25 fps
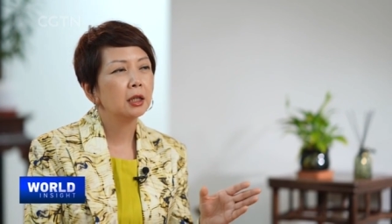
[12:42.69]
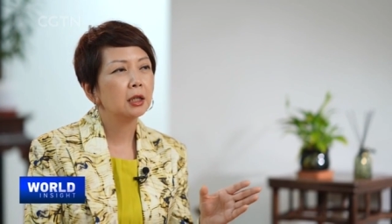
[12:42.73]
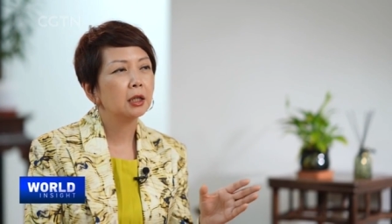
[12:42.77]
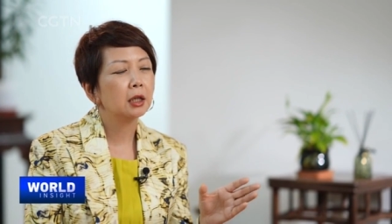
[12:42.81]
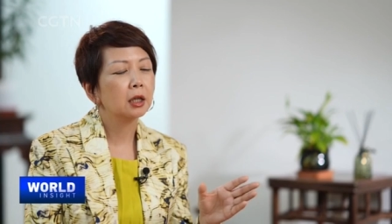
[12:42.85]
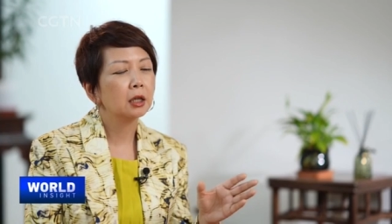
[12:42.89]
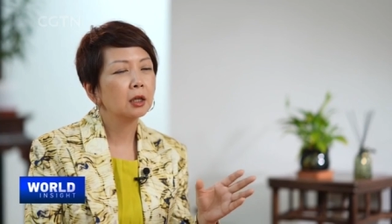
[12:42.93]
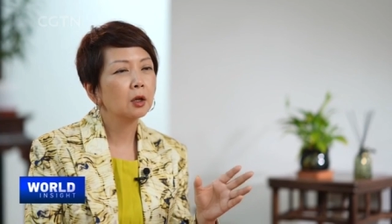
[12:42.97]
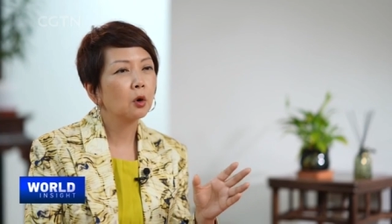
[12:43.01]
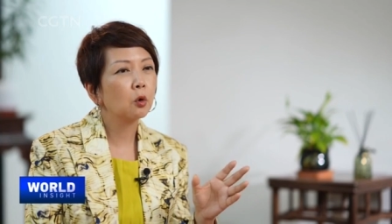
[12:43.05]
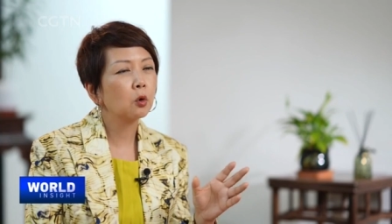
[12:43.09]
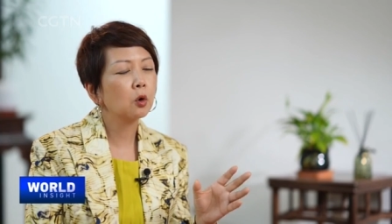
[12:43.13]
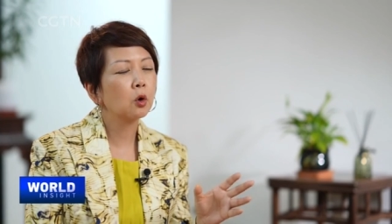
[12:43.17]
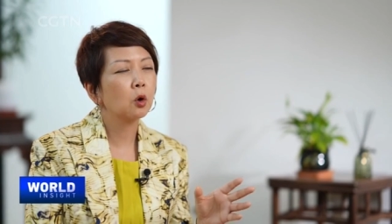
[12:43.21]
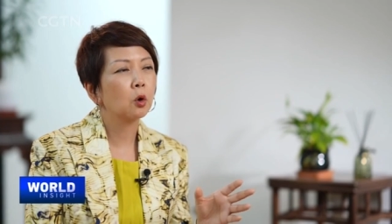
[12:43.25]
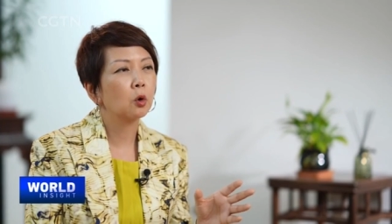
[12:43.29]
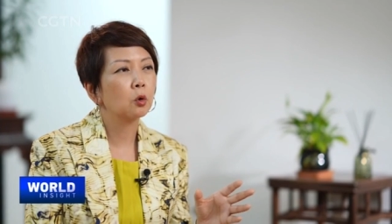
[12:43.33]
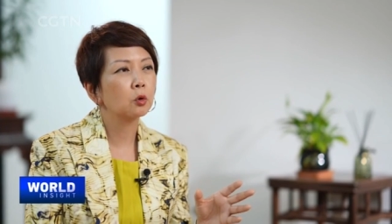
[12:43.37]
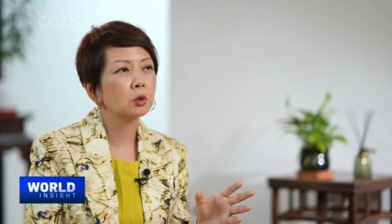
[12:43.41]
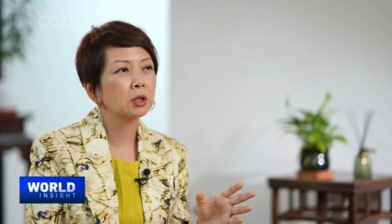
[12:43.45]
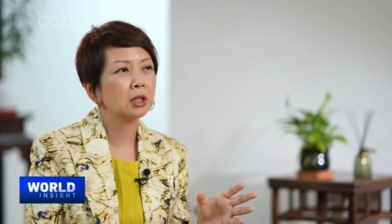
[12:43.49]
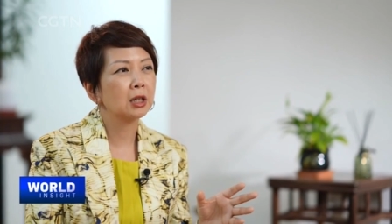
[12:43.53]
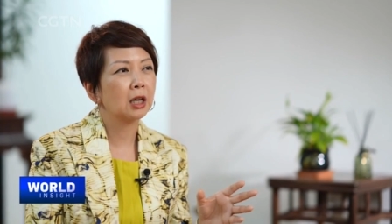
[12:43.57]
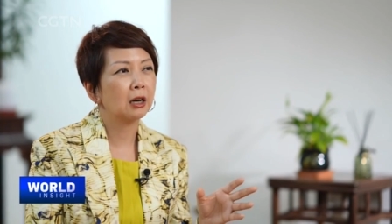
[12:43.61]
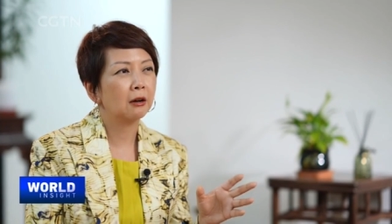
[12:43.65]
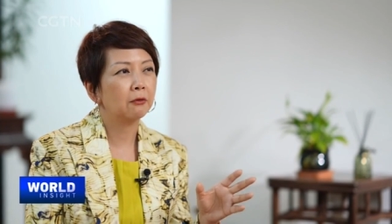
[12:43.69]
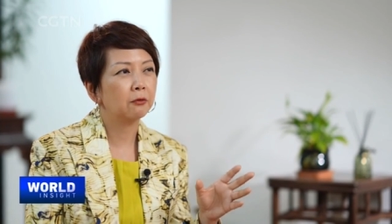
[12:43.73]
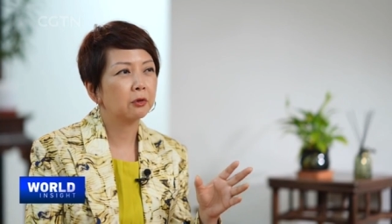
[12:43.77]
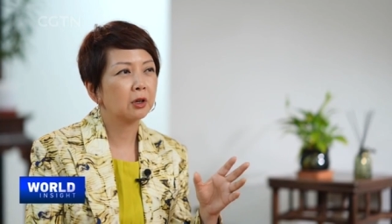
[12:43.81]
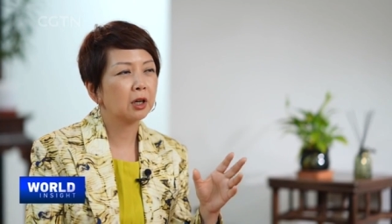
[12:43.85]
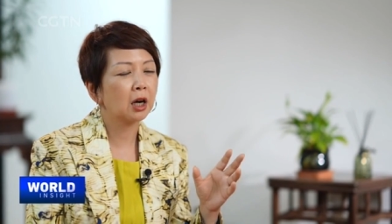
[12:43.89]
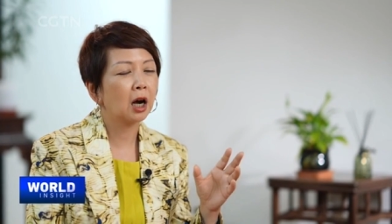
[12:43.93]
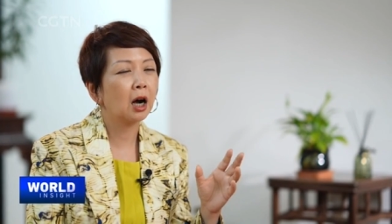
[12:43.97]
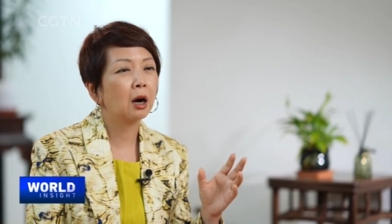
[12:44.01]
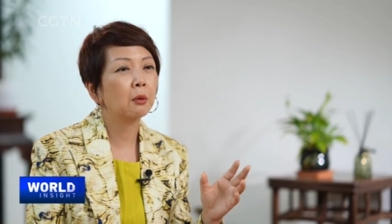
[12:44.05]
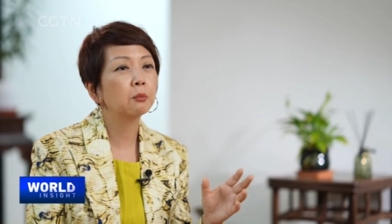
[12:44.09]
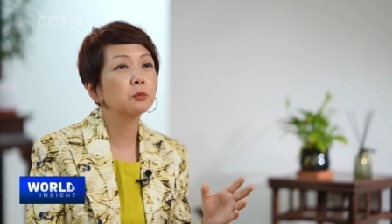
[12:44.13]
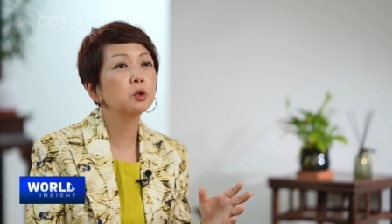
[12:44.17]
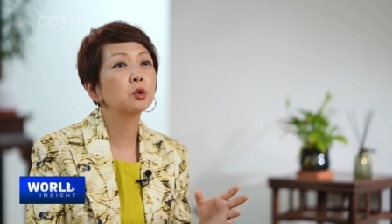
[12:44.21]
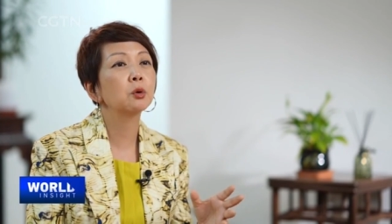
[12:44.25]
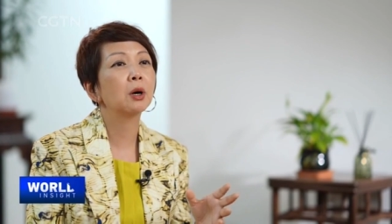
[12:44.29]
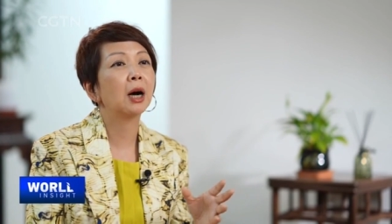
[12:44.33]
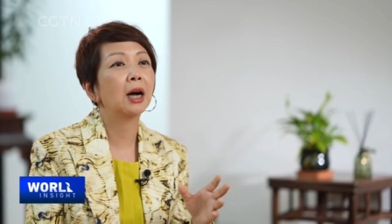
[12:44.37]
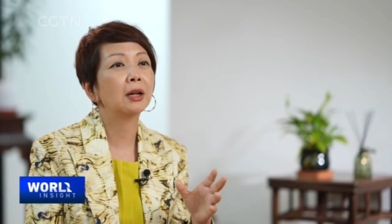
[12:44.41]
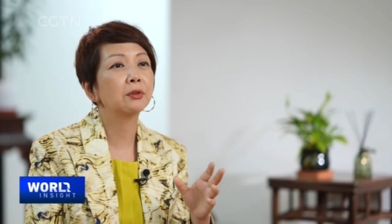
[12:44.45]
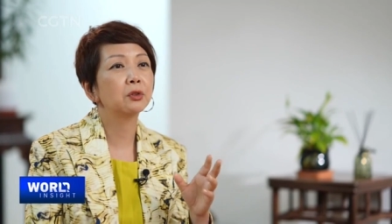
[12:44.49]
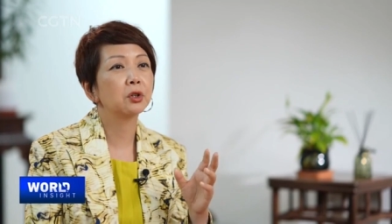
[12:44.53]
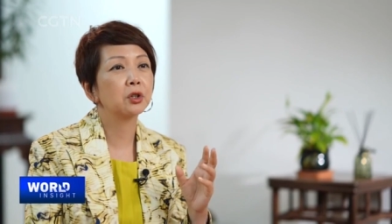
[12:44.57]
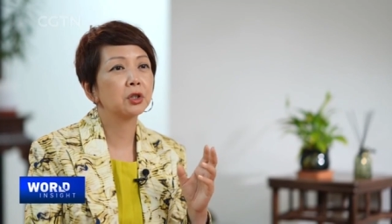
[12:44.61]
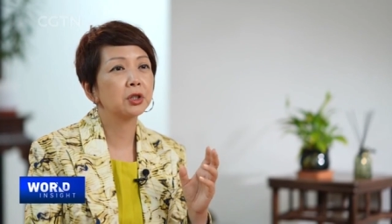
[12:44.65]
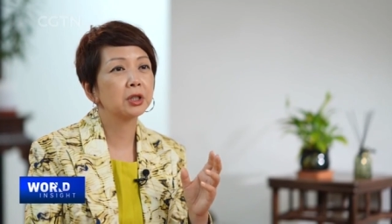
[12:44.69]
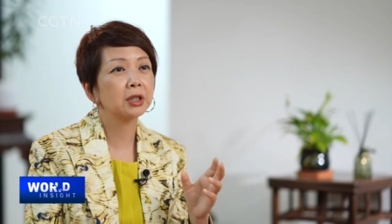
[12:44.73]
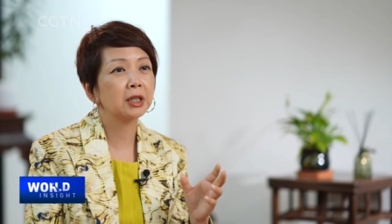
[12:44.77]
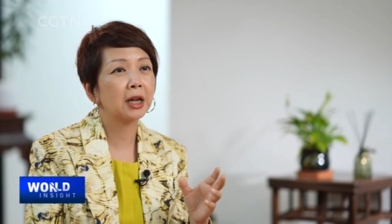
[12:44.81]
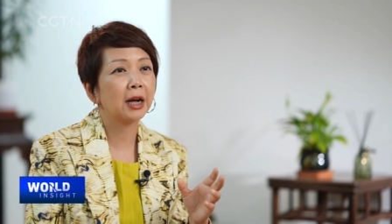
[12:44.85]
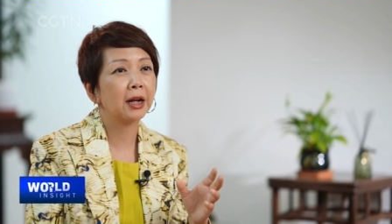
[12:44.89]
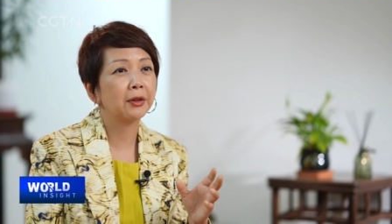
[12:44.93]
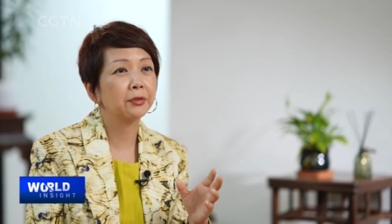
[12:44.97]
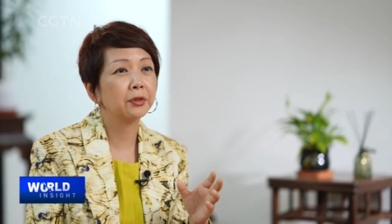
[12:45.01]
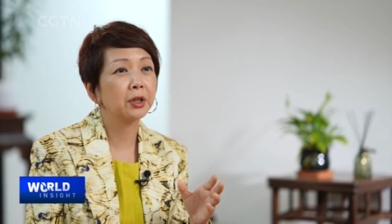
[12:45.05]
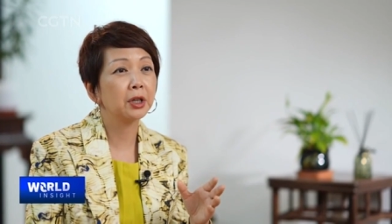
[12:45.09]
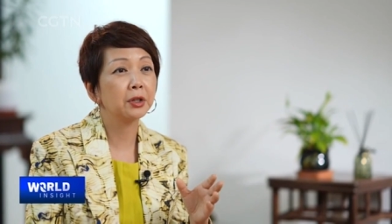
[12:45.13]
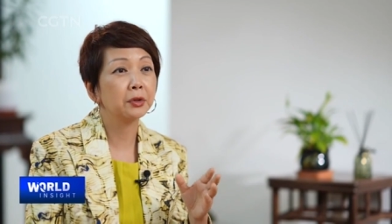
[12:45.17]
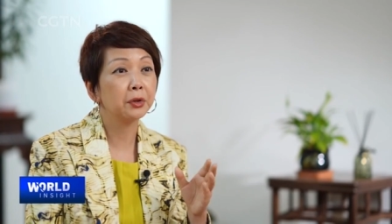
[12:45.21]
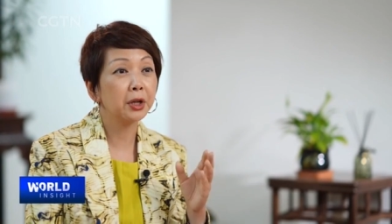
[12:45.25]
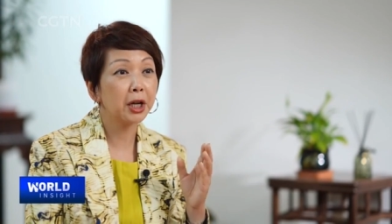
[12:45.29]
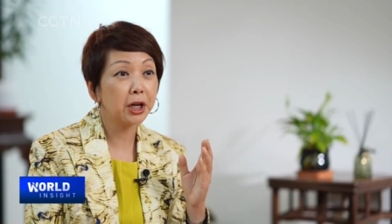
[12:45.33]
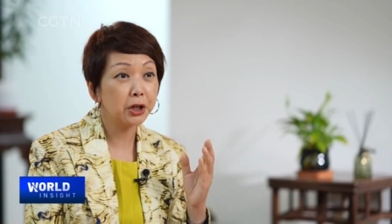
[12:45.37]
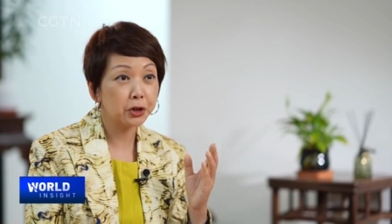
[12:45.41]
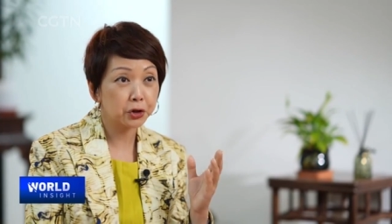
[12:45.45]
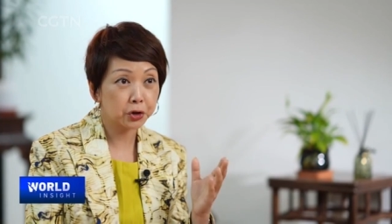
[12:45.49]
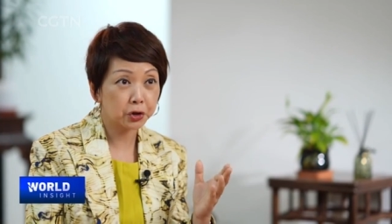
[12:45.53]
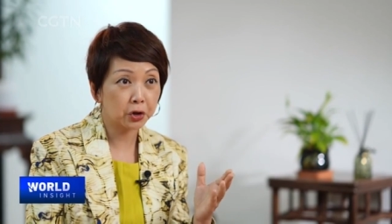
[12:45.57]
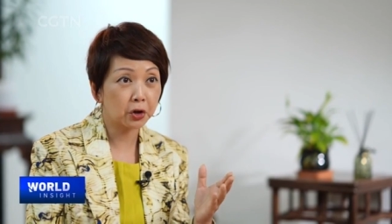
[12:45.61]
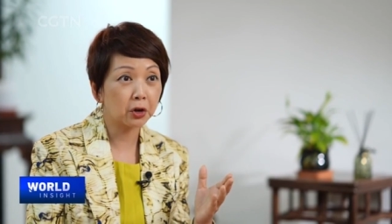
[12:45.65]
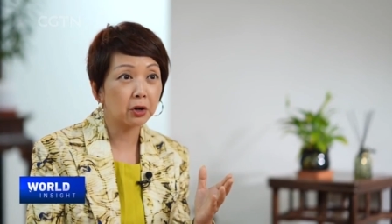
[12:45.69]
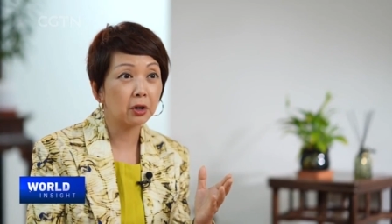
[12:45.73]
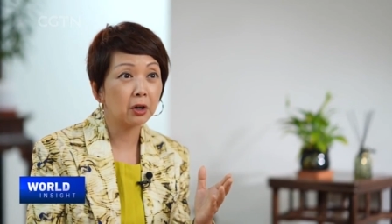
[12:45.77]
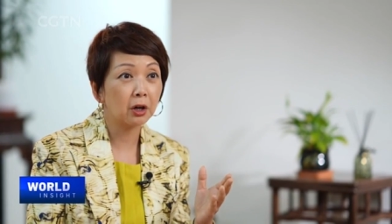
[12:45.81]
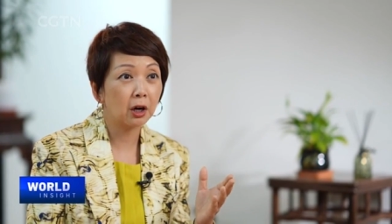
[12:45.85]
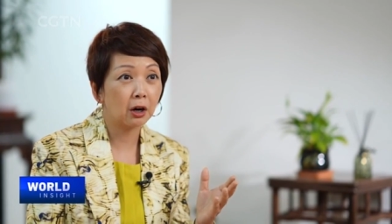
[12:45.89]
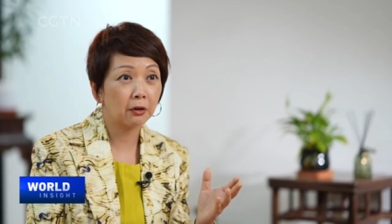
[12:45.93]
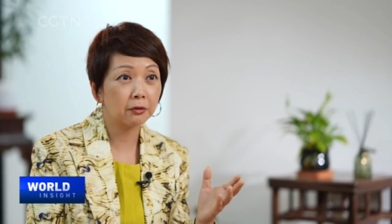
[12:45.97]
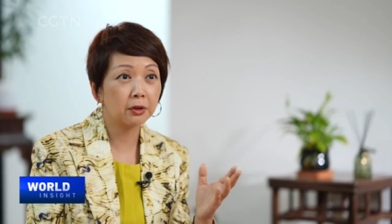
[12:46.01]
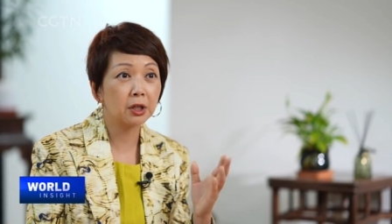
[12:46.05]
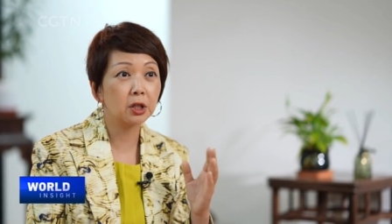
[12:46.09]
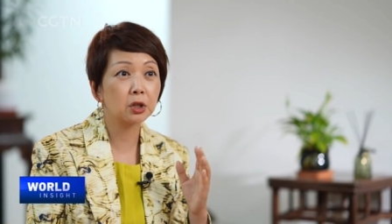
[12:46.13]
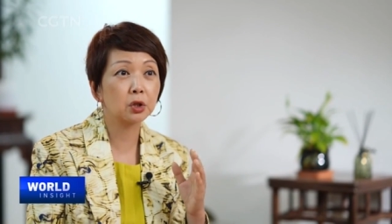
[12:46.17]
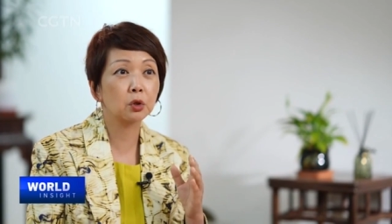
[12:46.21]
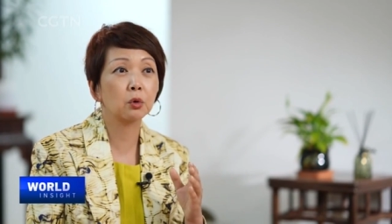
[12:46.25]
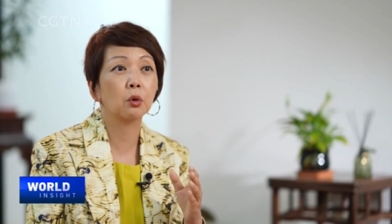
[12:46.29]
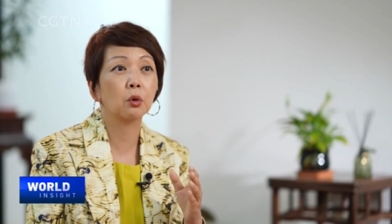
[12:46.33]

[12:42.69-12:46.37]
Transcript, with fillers: the locals have come to understand the nature of this